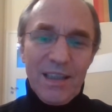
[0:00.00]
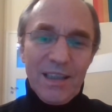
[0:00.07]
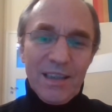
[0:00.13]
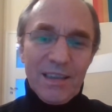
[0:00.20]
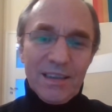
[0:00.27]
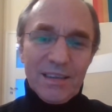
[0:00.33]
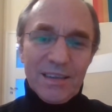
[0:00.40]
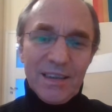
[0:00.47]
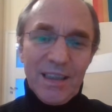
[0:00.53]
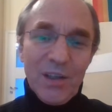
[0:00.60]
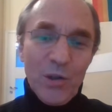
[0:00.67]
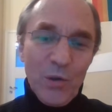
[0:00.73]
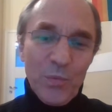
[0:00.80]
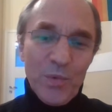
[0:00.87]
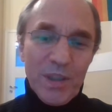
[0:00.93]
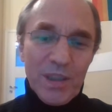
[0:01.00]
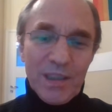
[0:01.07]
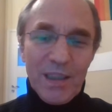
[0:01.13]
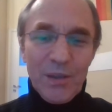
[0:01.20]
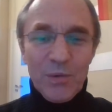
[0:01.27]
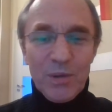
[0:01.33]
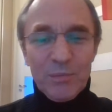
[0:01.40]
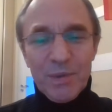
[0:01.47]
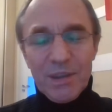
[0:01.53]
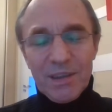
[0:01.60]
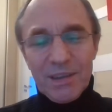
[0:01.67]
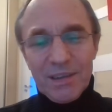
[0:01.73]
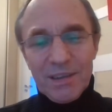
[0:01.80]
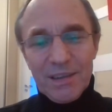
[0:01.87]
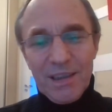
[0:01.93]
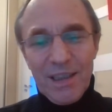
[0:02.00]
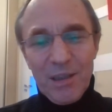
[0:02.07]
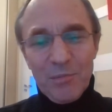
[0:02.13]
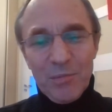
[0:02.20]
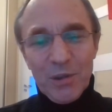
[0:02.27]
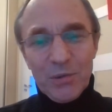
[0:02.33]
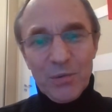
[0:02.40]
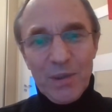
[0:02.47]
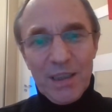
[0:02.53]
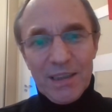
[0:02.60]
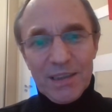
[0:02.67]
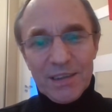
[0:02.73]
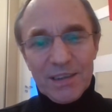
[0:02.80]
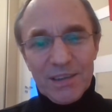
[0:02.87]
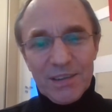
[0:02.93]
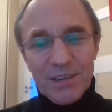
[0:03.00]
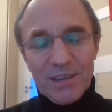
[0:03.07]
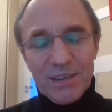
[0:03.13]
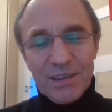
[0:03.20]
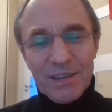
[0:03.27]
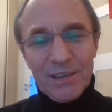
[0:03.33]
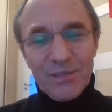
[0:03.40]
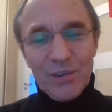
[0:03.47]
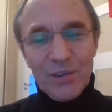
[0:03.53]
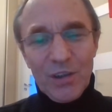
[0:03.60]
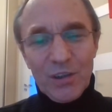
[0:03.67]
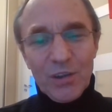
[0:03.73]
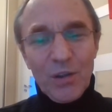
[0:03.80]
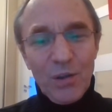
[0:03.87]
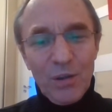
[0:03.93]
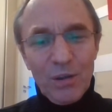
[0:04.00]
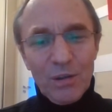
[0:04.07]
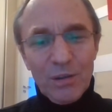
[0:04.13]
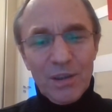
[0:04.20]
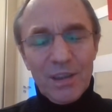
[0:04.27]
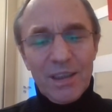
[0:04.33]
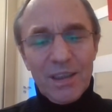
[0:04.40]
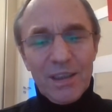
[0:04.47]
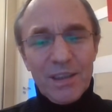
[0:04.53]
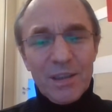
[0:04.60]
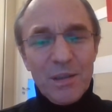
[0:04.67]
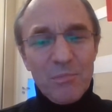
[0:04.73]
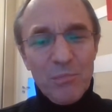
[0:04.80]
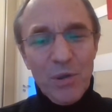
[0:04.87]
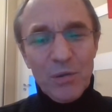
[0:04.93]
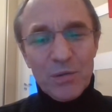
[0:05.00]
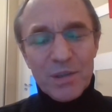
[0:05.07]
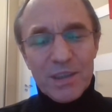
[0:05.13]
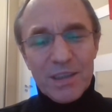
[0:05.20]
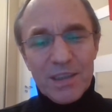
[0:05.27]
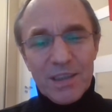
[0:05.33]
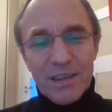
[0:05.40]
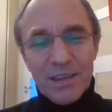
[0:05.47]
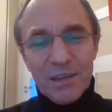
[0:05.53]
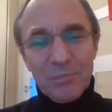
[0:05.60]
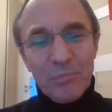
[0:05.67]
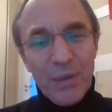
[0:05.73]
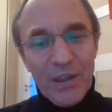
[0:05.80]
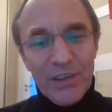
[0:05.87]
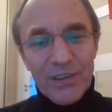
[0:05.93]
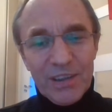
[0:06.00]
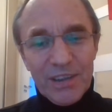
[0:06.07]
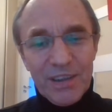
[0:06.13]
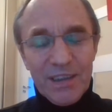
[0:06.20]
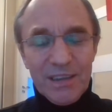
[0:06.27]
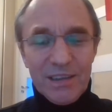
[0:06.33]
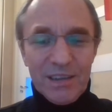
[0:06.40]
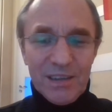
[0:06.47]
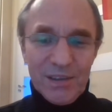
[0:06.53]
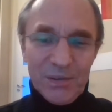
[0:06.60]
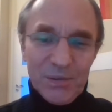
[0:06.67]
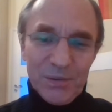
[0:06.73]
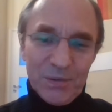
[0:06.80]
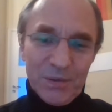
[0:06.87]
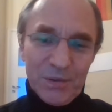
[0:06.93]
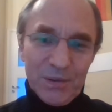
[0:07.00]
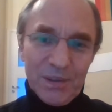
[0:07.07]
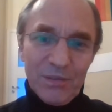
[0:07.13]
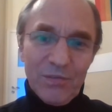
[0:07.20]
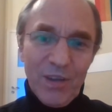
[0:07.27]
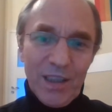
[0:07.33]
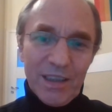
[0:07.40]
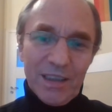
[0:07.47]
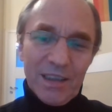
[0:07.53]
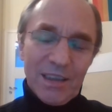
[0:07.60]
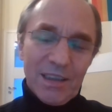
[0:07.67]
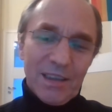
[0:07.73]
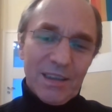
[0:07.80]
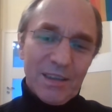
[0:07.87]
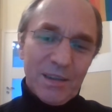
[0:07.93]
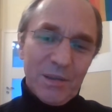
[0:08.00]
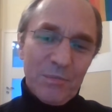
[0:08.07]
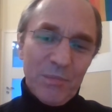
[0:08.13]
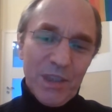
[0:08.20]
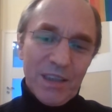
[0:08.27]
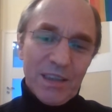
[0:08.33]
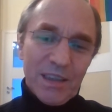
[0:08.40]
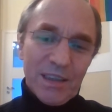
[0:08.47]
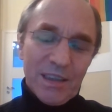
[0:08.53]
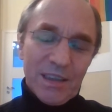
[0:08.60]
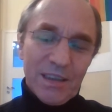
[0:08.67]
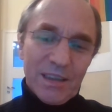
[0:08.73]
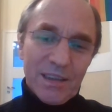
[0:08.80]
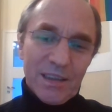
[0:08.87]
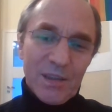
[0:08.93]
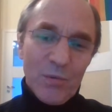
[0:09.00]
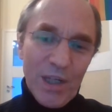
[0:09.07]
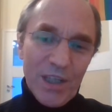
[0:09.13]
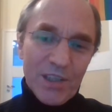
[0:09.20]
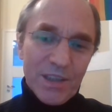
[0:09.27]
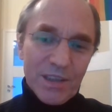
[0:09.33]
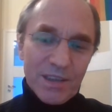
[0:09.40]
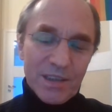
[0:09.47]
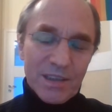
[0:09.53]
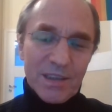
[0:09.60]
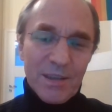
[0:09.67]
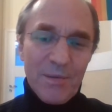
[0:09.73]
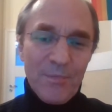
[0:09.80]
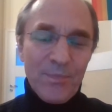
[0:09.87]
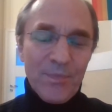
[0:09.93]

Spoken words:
And I hope that I will be able to answer, if not all, the most pertinent to the final meeting questions.